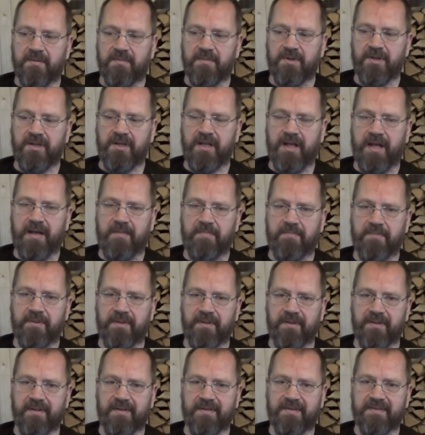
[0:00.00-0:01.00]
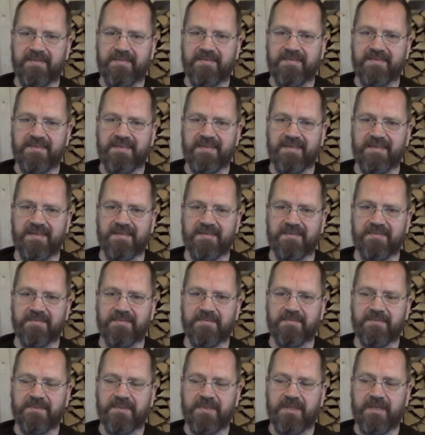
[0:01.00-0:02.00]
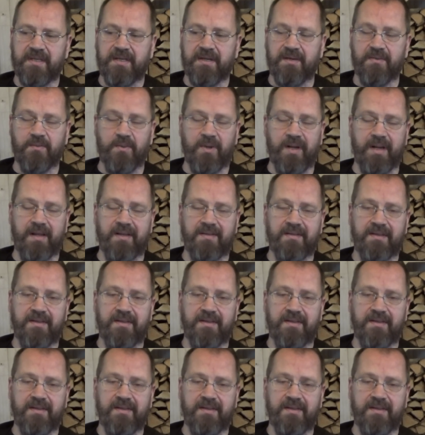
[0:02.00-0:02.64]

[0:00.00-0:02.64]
But it happened. Yeah. Well,